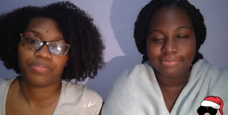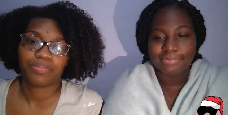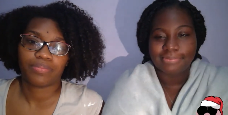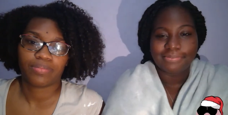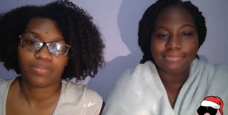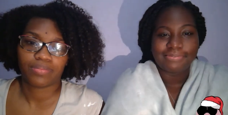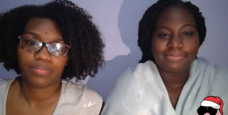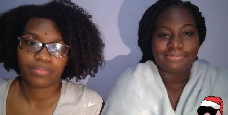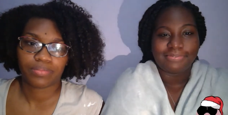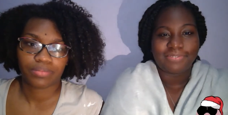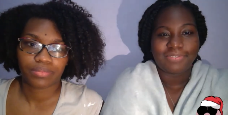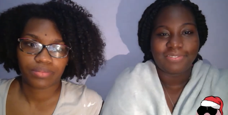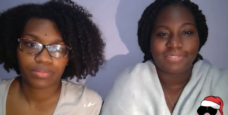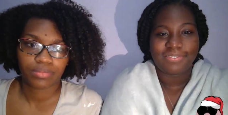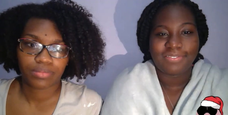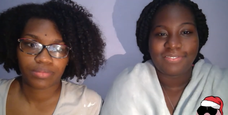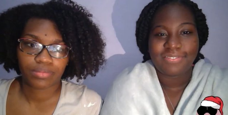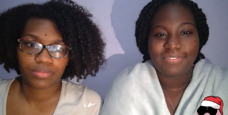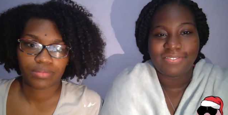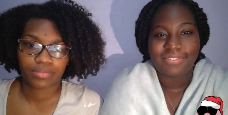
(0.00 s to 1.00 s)

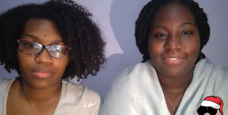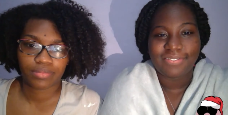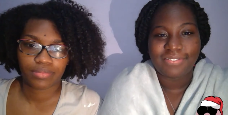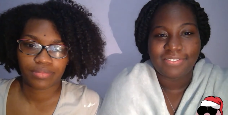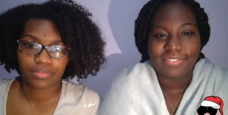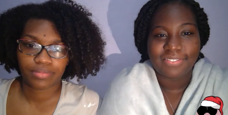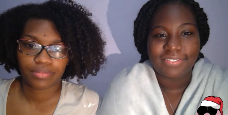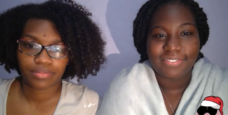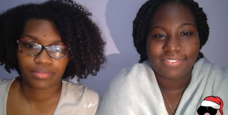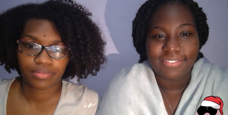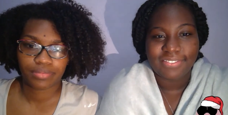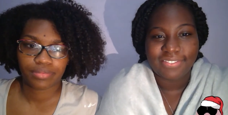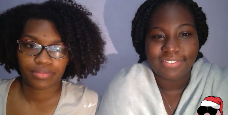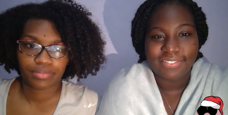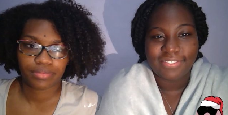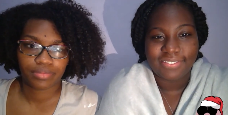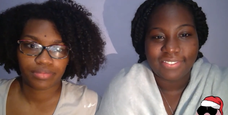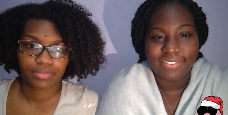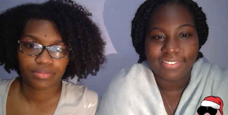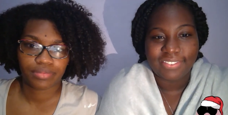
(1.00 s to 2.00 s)

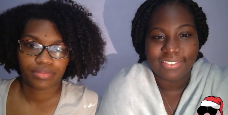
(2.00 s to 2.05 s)
(no one is talking)